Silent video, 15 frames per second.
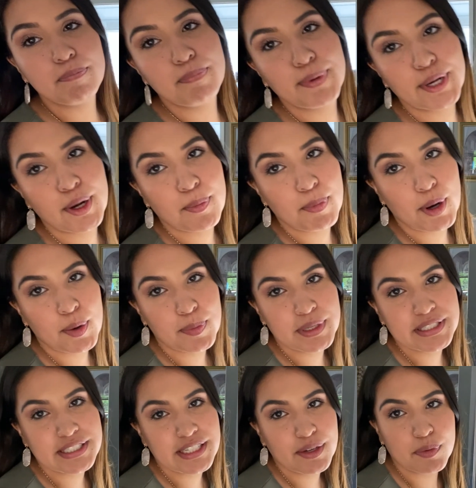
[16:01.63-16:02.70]
But a
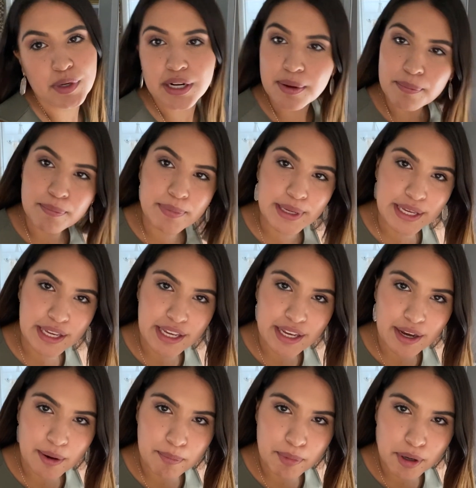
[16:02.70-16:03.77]
boba tea wouldn't
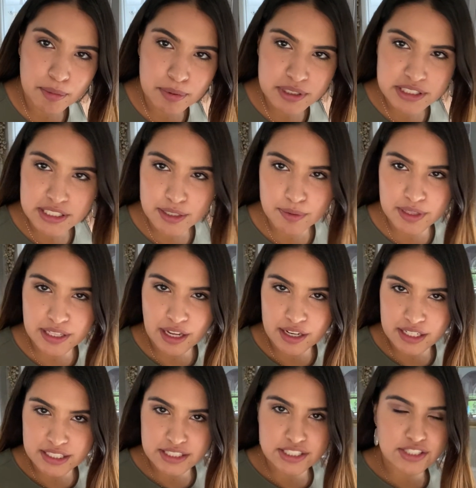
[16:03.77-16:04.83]
be a boba tea
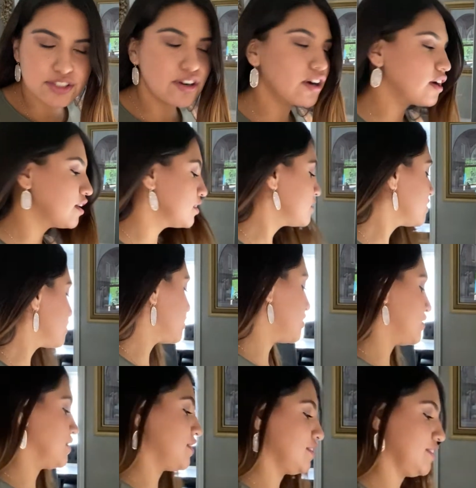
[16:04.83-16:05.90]
without its
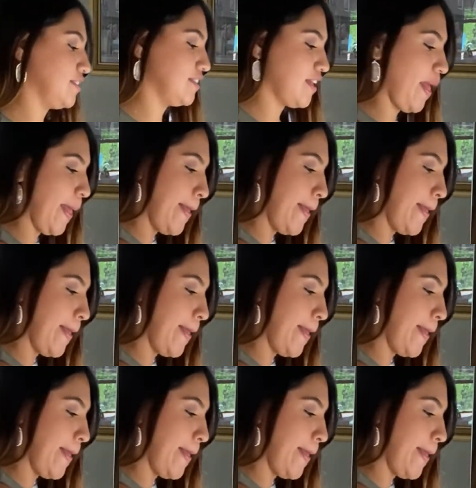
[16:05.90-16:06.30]
straws.